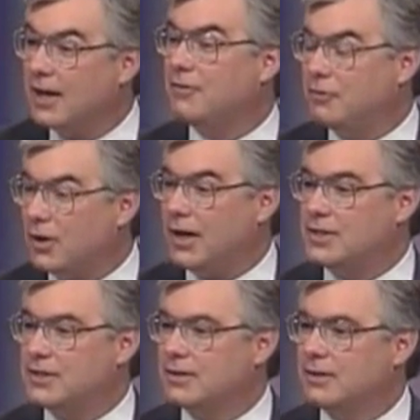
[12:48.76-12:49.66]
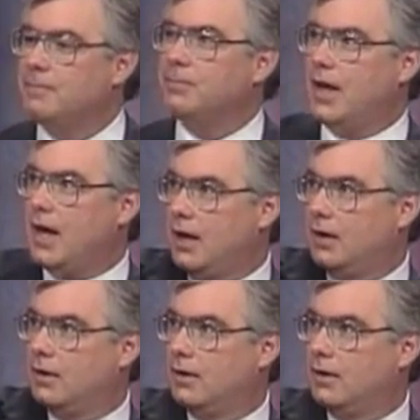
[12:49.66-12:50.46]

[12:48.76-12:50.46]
of Christ? A,